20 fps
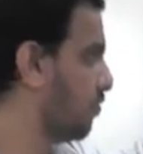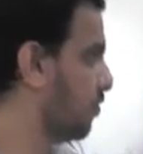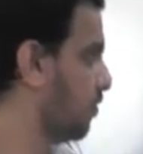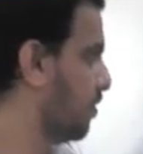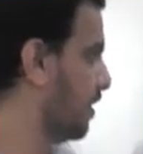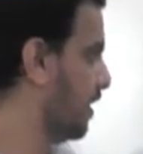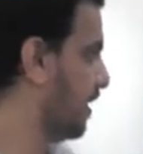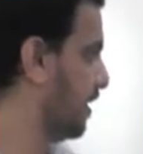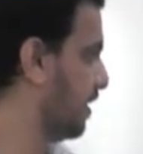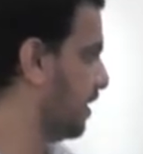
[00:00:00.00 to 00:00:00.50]

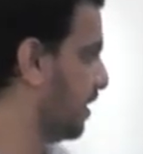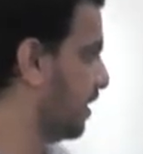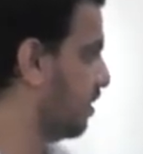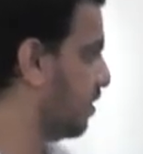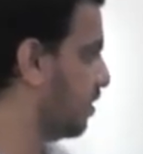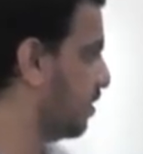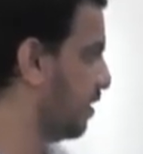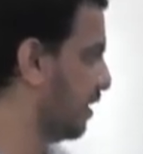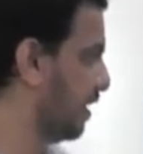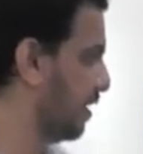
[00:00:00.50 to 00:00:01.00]

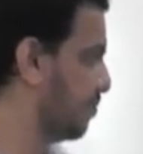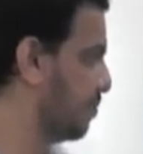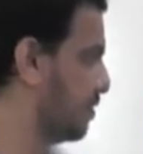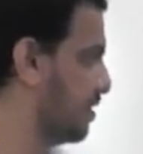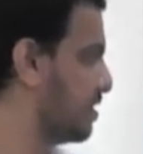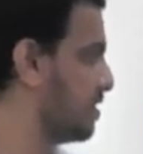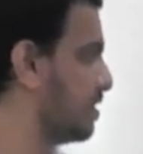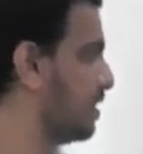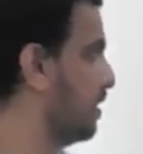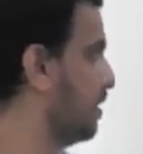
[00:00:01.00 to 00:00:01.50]
rectangle
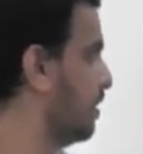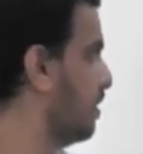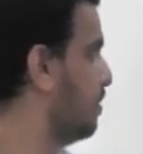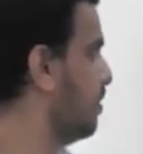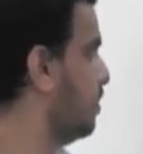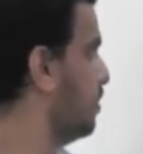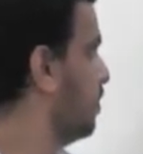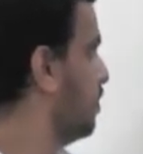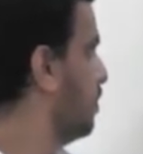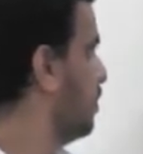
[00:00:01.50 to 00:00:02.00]

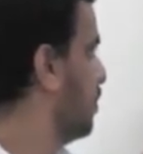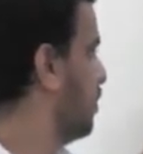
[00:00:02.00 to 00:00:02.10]
ABCD.